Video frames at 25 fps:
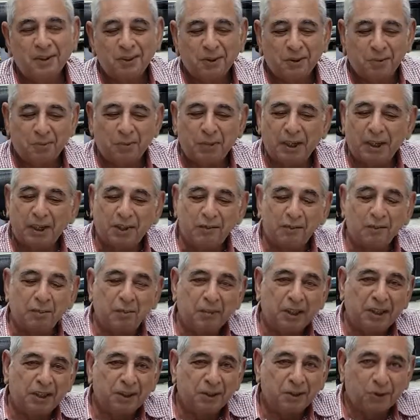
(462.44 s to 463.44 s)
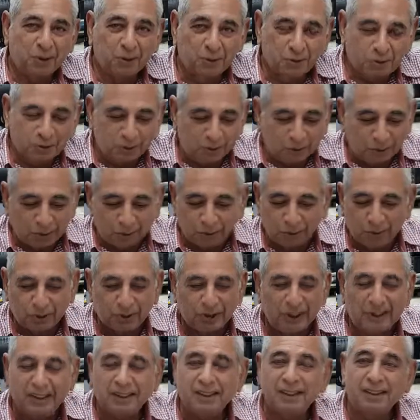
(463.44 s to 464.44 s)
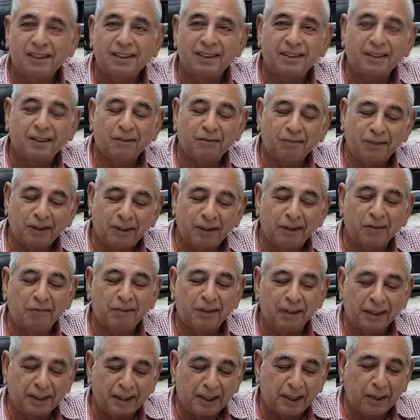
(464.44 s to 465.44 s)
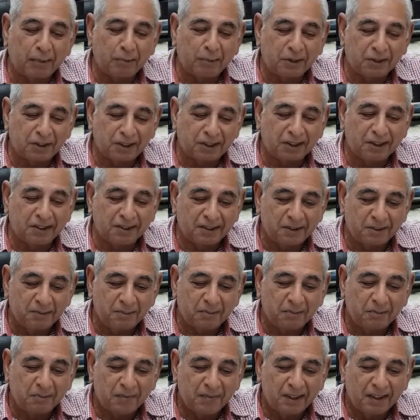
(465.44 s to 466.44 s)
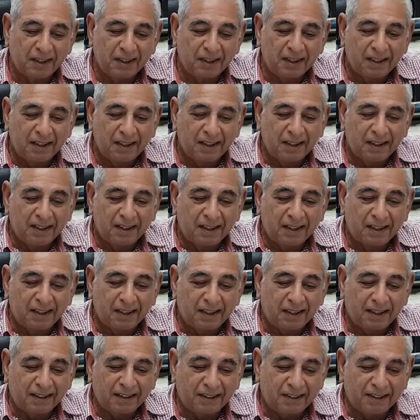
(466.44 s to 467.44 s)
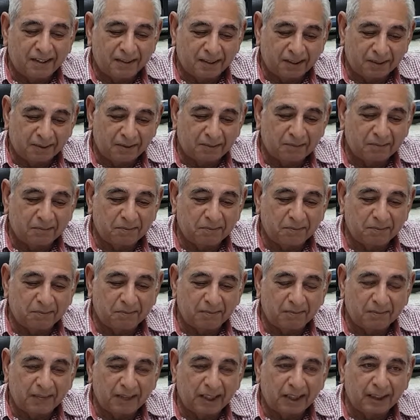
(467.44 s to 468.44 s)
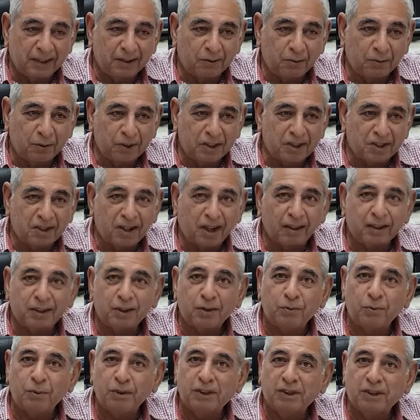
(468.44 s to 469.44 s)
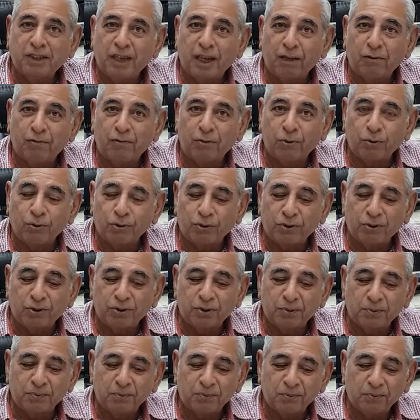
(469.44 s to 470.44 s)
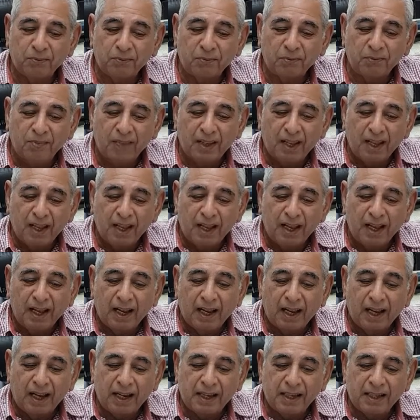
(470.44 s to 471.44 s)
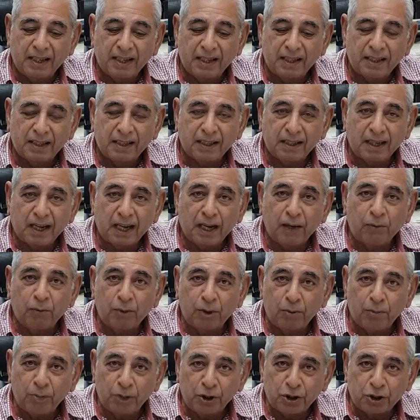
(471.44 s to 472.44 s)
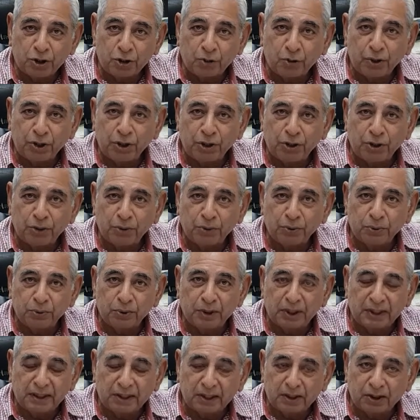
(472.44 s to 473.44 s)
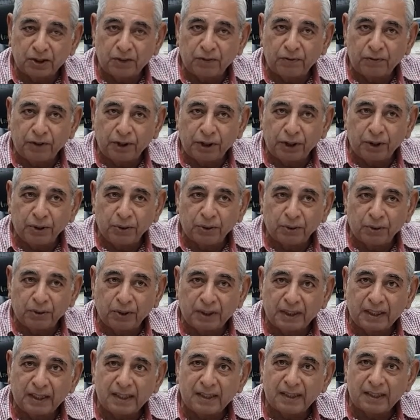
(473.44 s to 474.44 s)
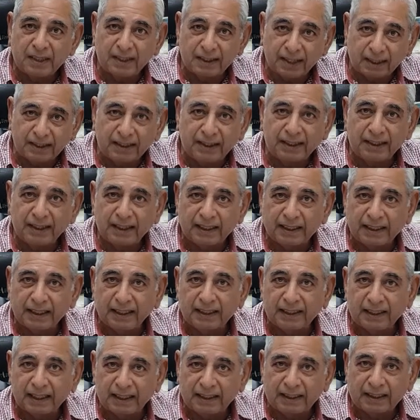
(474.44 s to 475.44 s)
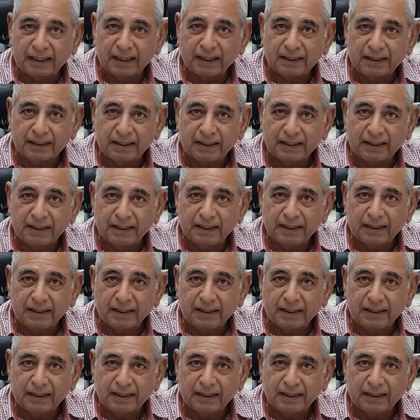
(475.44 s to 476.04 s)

believe me, those signals are very, very damaging. And then we started with cell phones. And I will be showing you in this video a study that I conducted